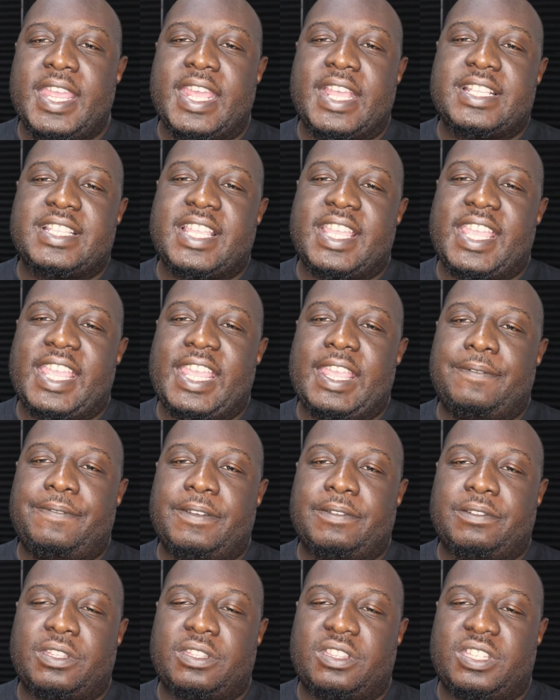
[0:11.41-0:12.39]
It's the A
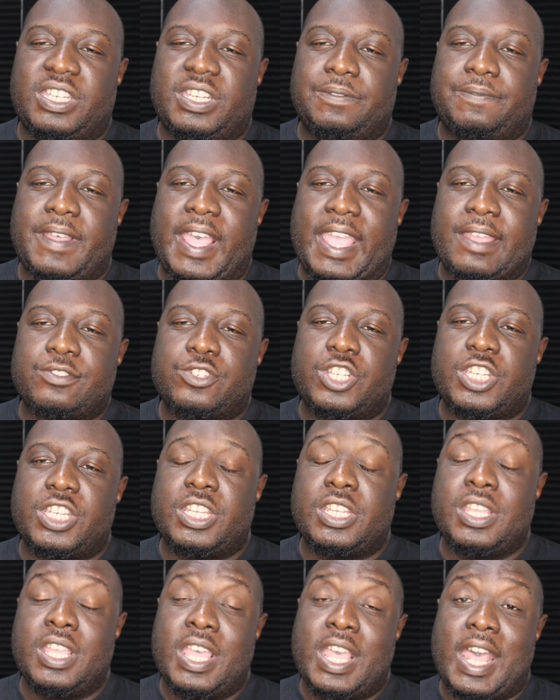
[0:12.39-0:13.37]
fifty-three five
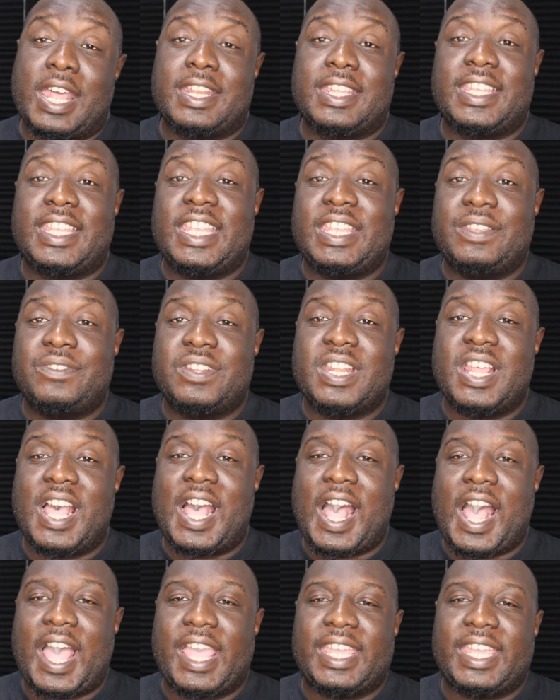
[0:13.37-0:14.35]
G and the even
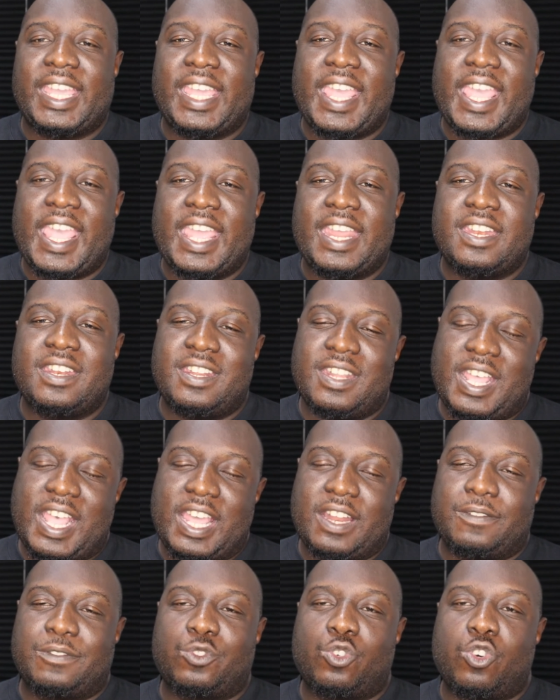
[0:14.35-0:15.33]
higher end
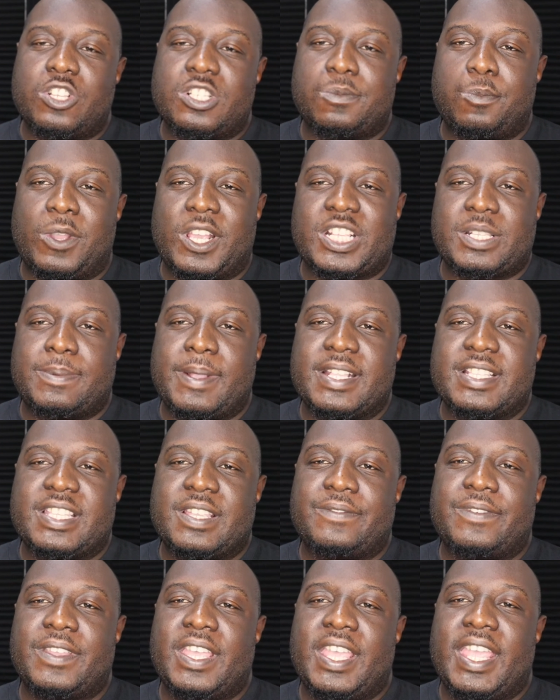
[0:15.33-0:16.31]
and of course more
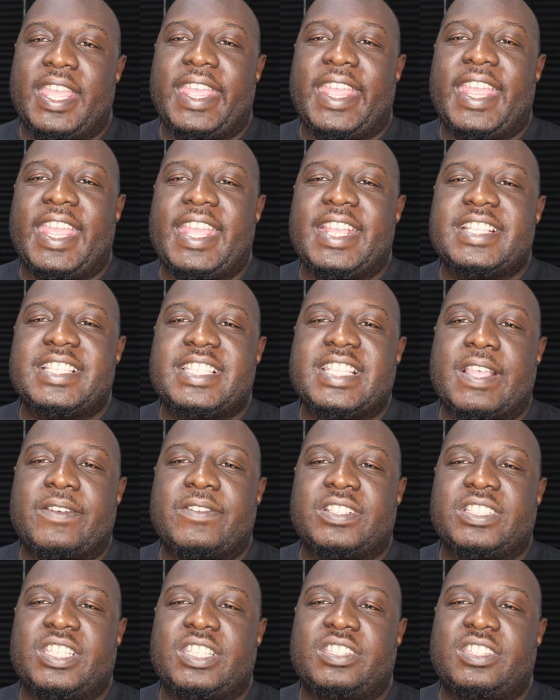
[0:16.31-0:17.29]
expensive A
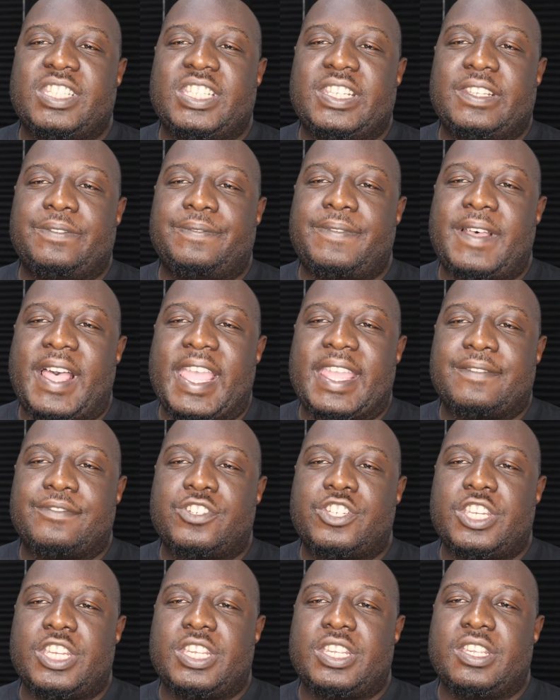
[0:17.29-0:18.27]
seventy-three five
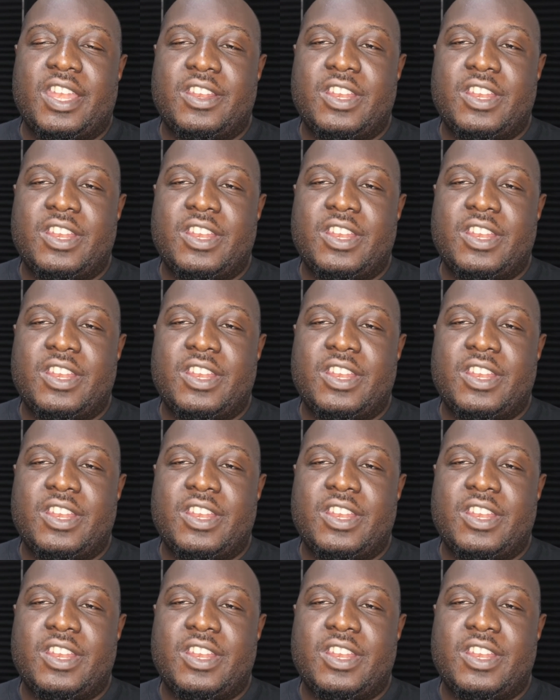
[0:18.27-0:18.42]
G.